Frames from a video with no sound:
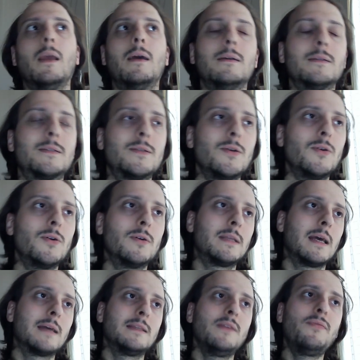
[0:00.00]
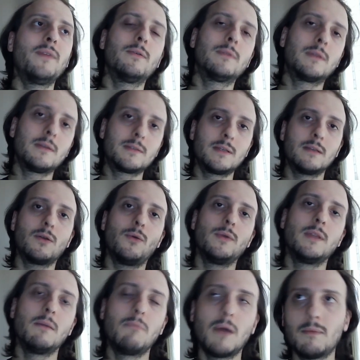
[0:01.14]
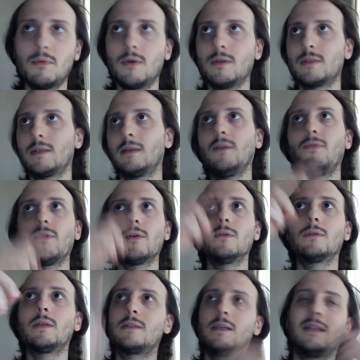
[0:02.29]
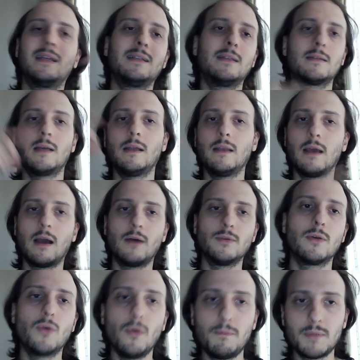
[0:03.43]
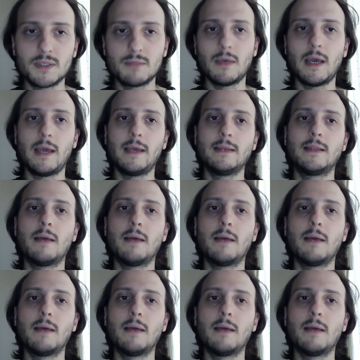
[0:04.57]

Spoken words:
So there are difficulties in throwing the bubbles, there are difficulties in understanding how the group is made.